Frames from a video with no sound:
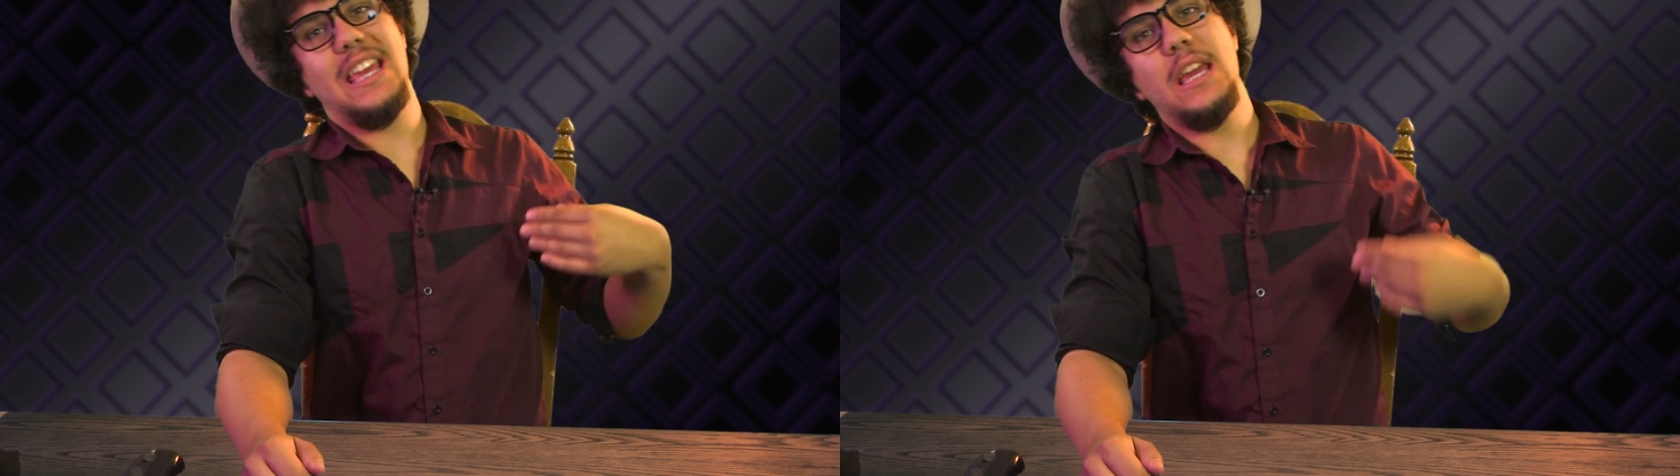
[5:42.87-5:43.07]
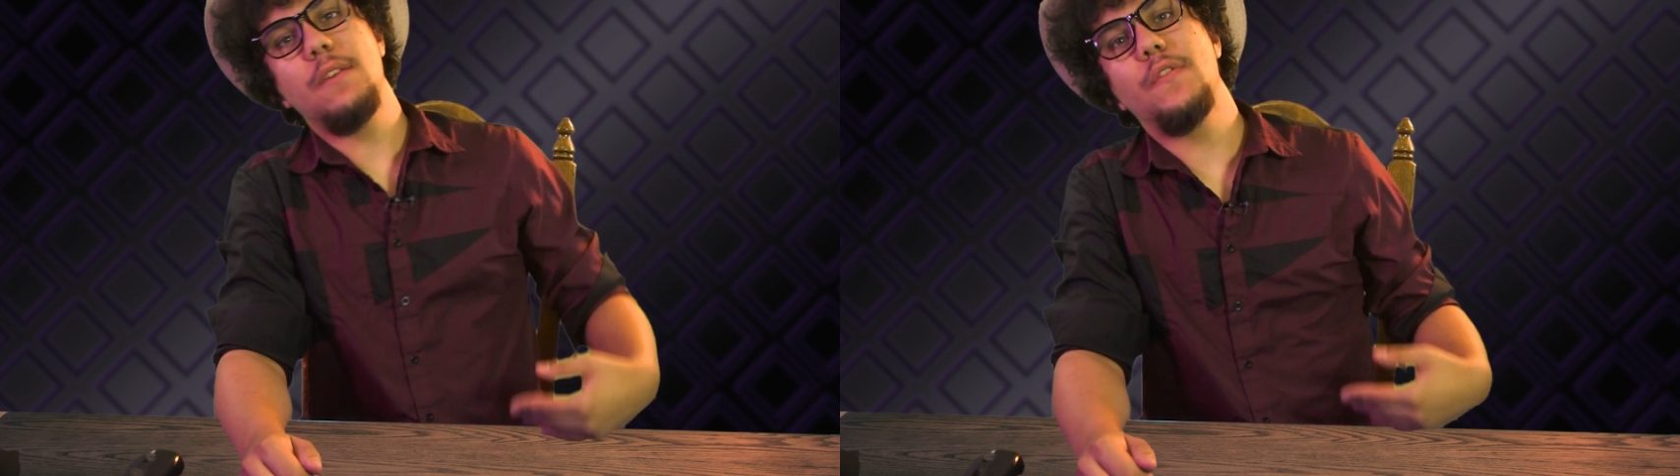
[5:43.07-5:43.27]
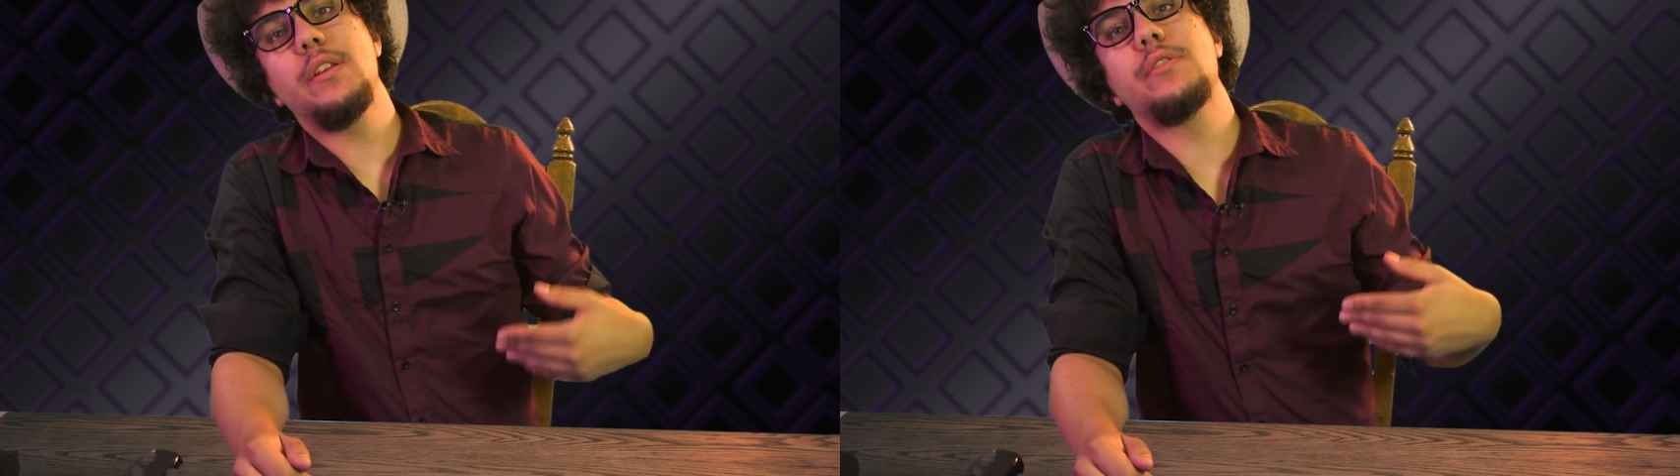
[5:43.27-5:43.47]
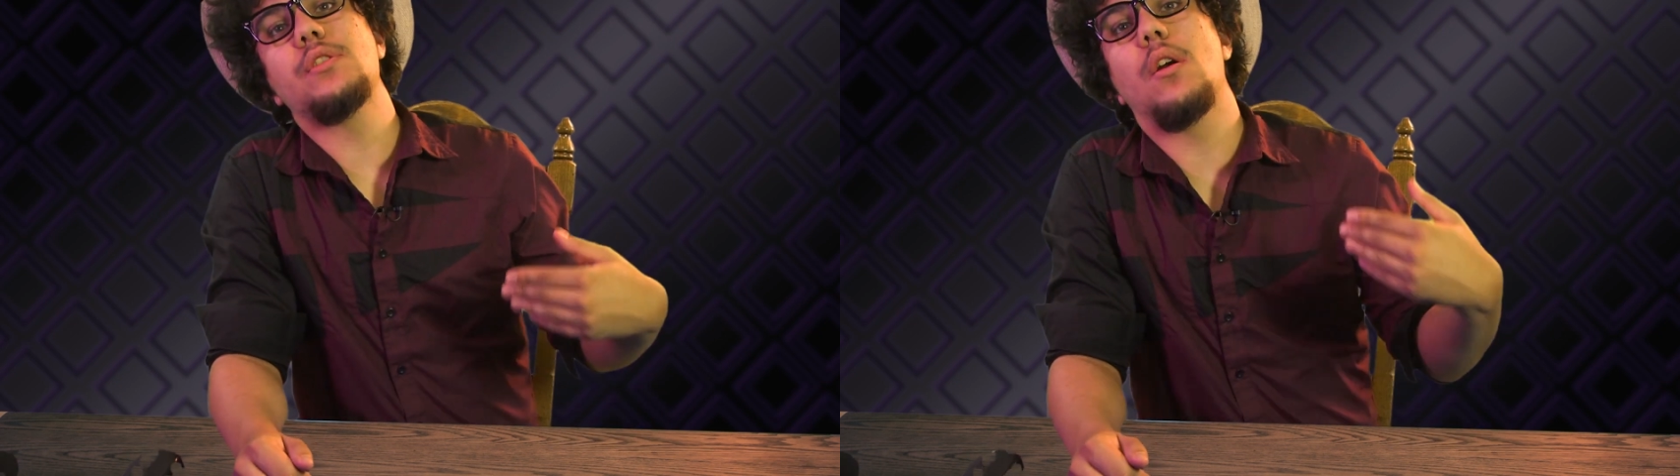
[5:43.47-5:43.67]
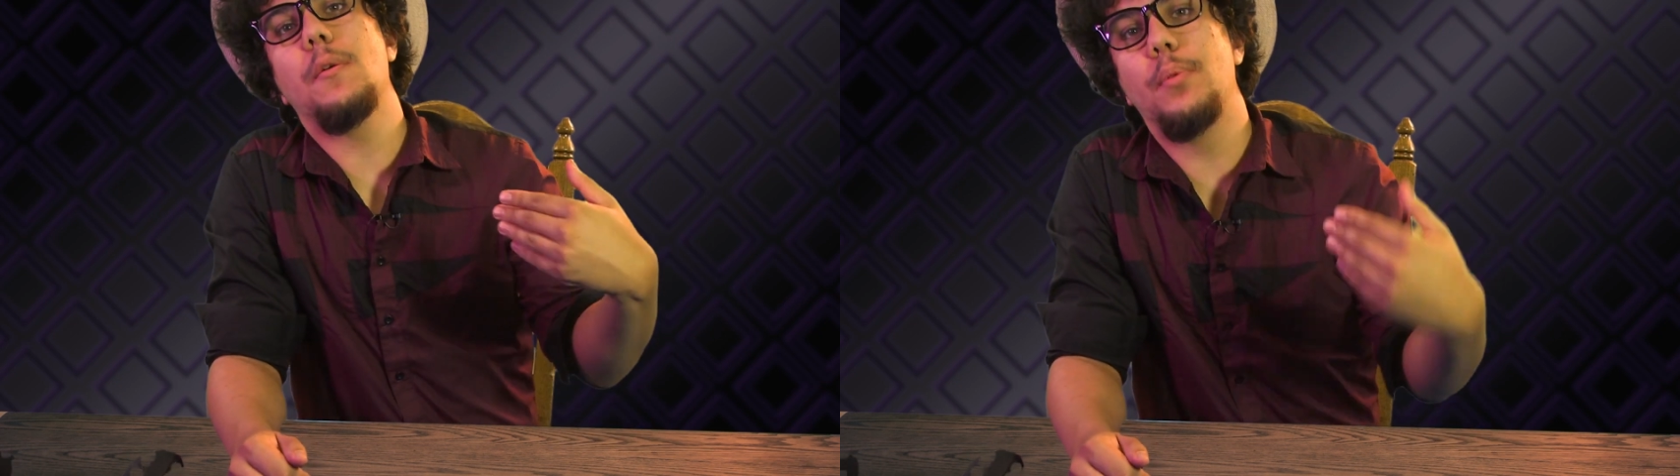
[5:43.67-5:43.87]
evens
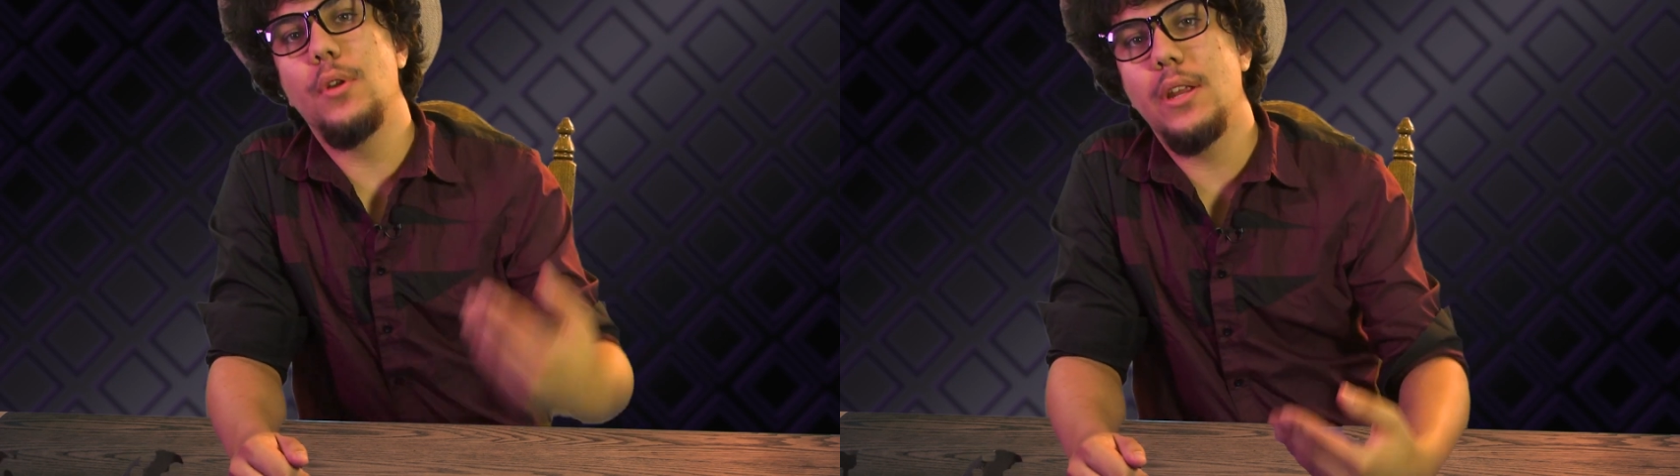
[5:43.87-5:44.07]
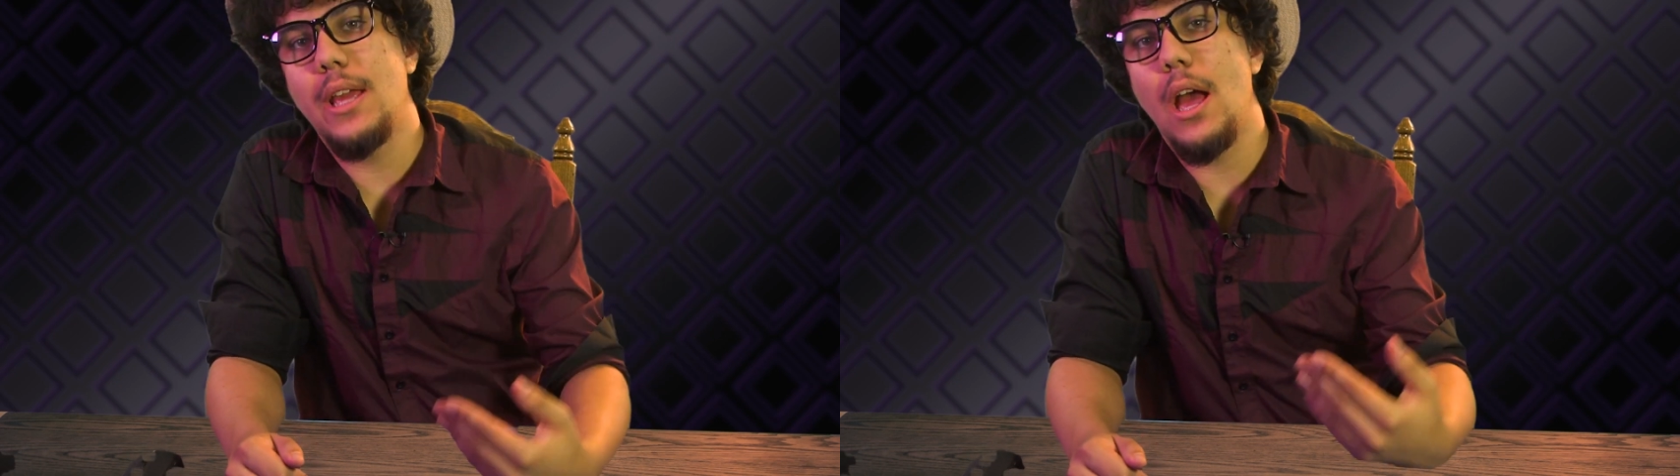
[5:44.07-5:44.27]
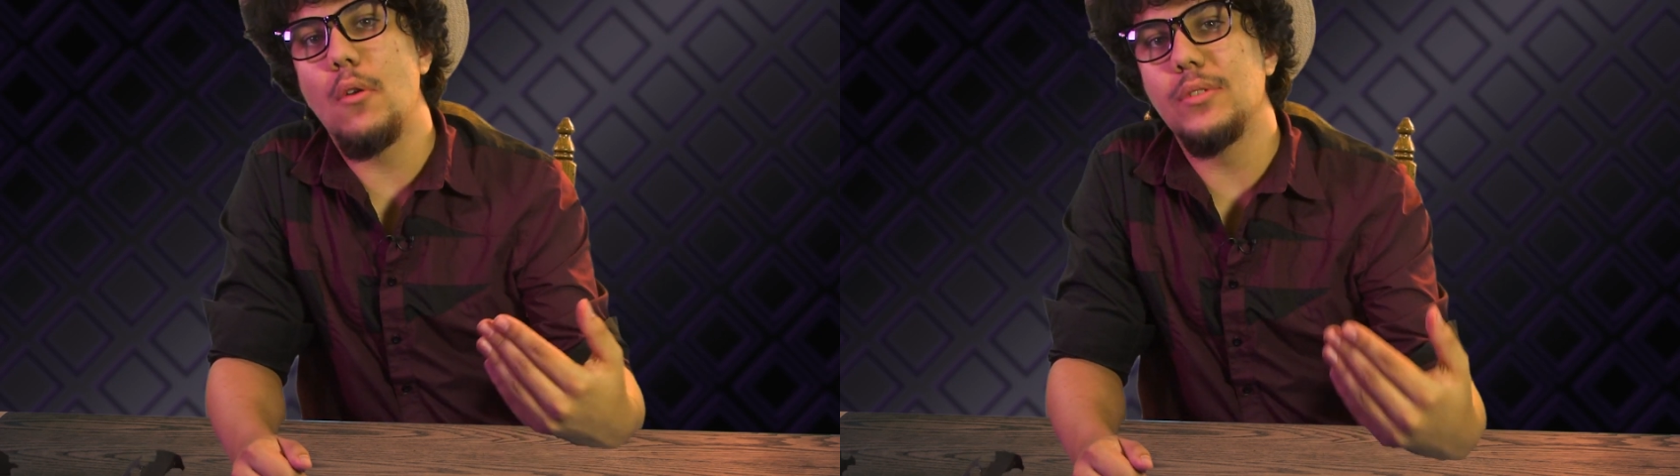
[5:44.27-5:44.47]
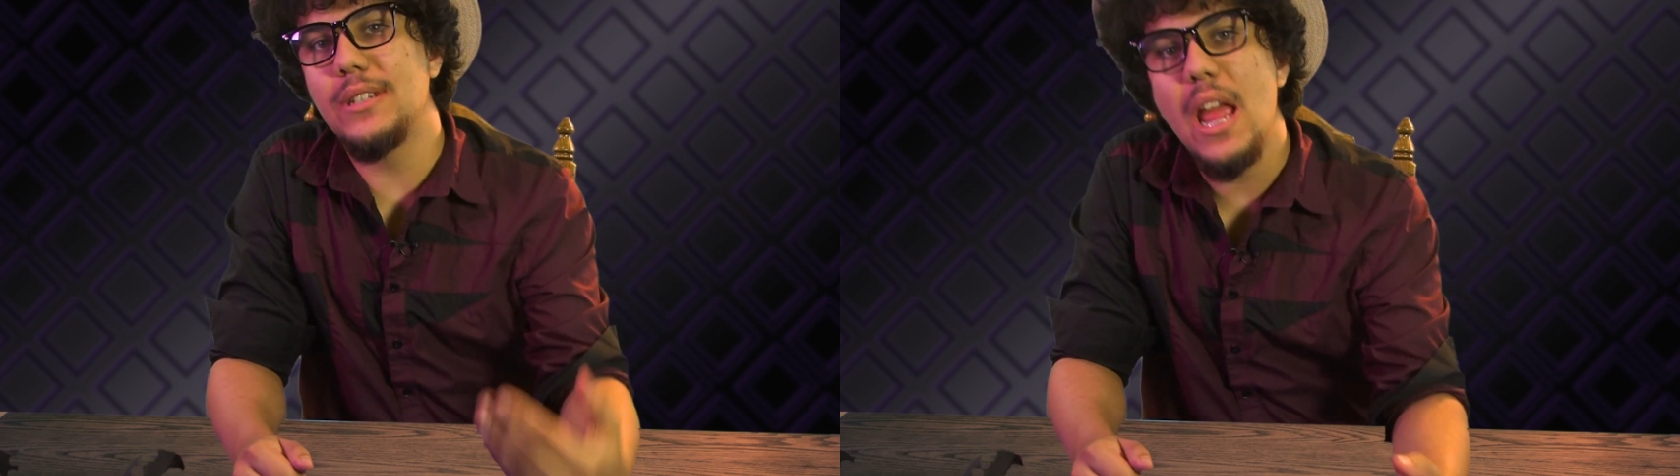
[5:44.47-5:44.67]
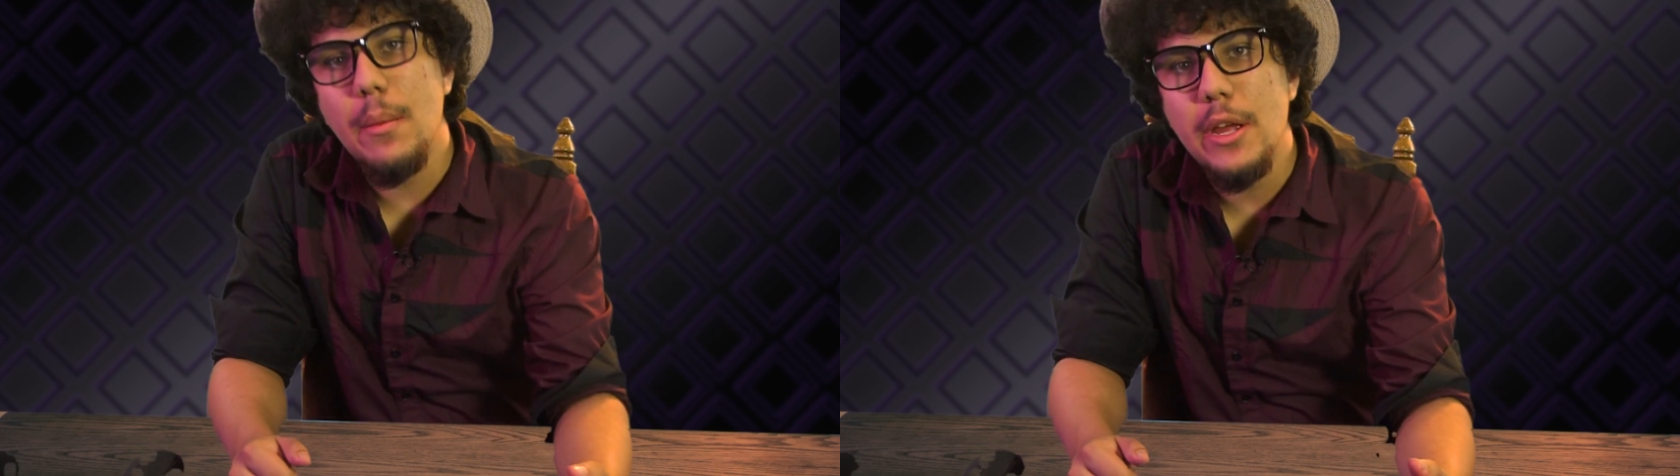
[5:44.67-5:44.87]
are putting out
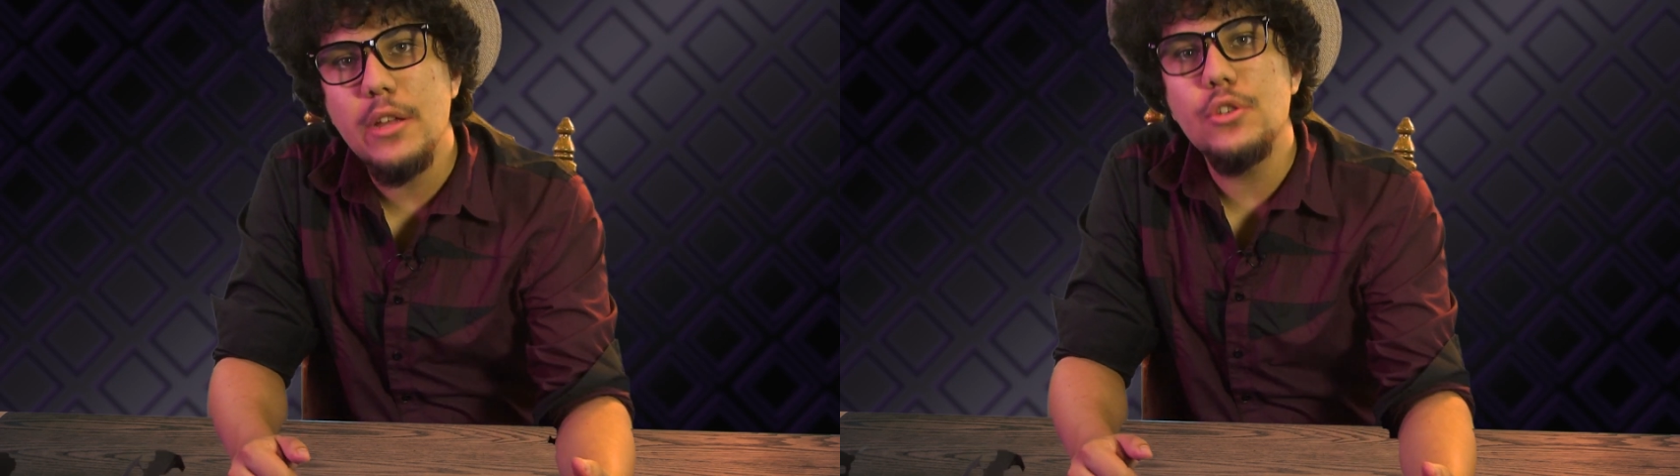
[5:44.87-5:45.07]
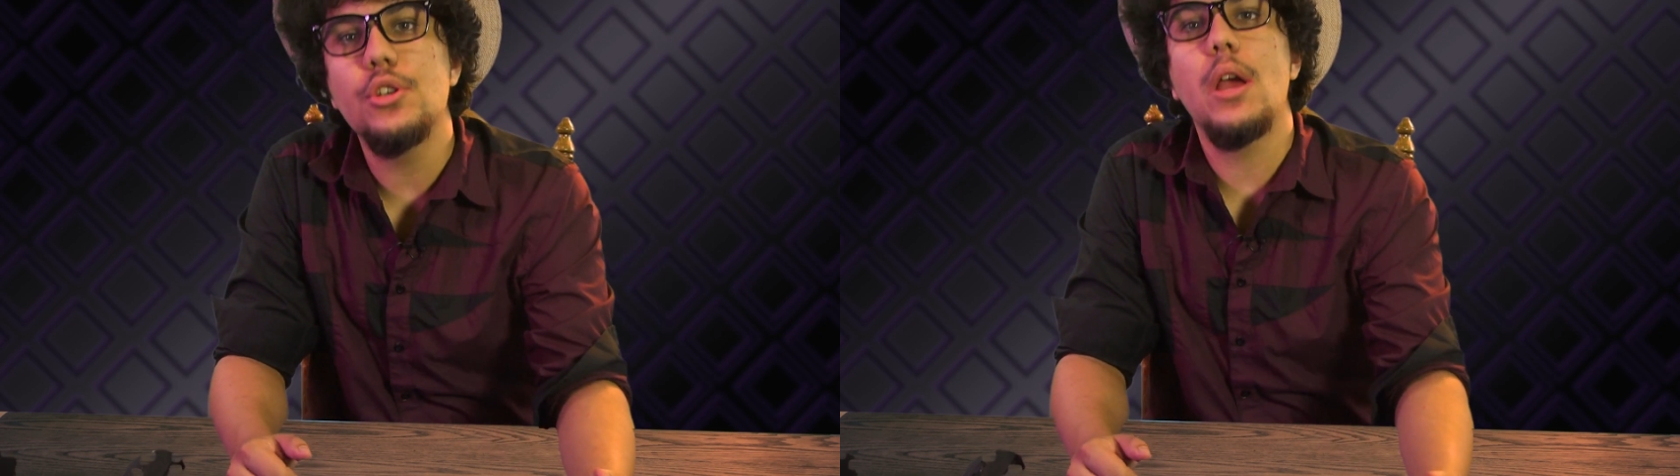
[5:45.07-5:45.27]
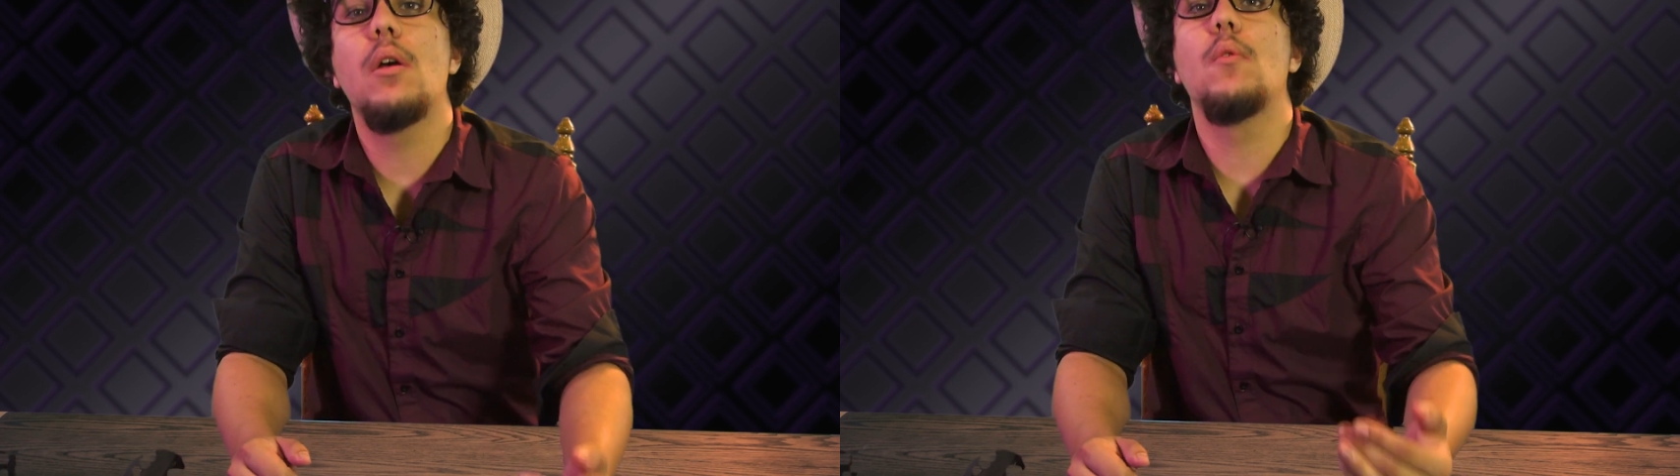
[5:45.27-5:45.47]
damage,